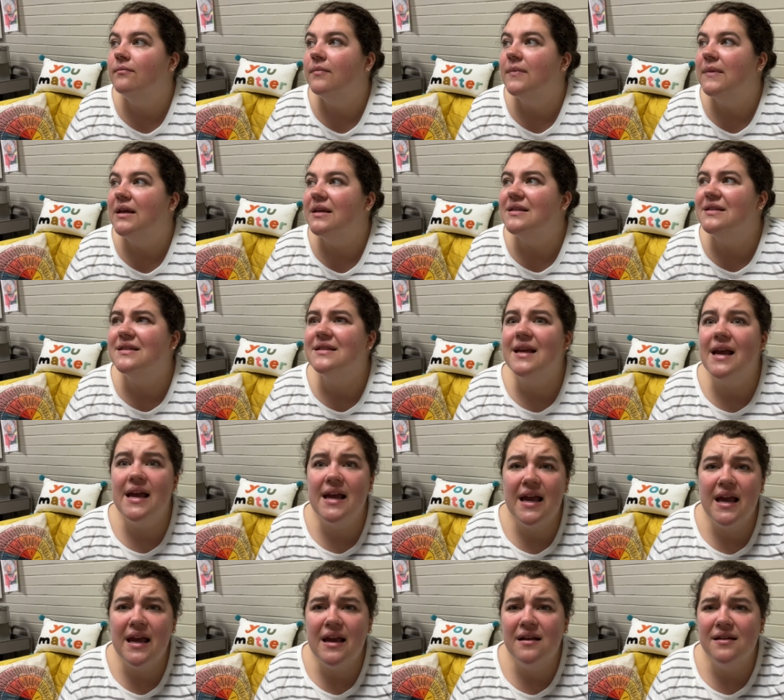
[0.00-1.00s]

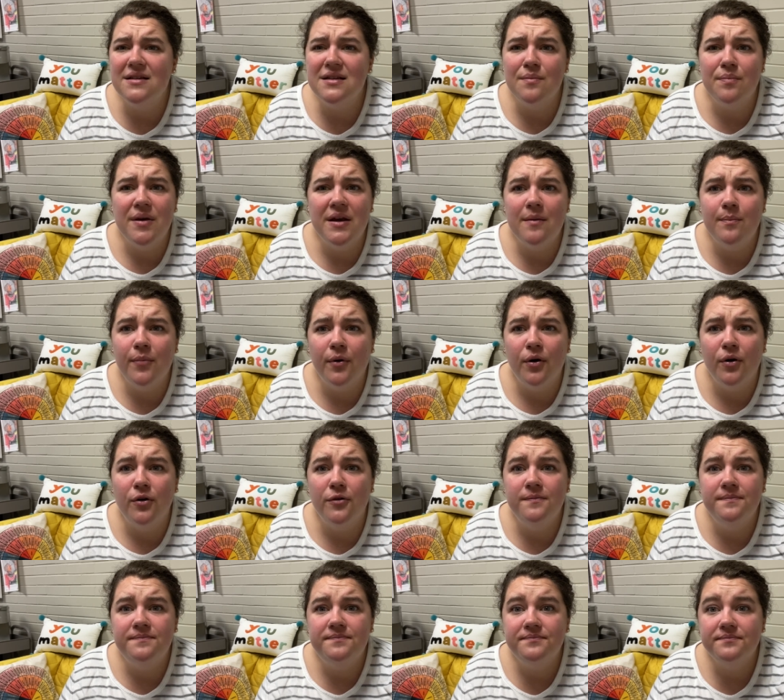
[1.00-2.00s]
singing to
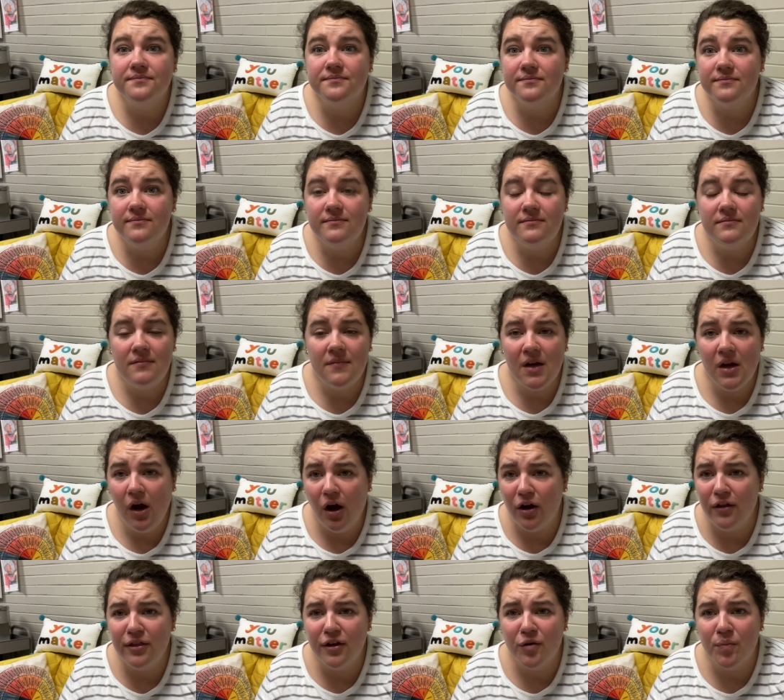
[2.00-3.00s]
people
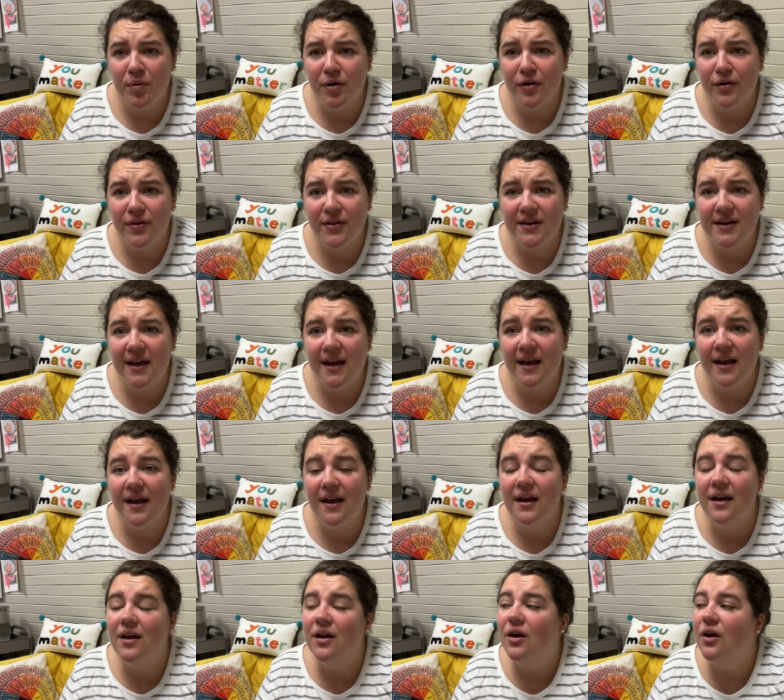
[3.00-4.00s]
on their birthday.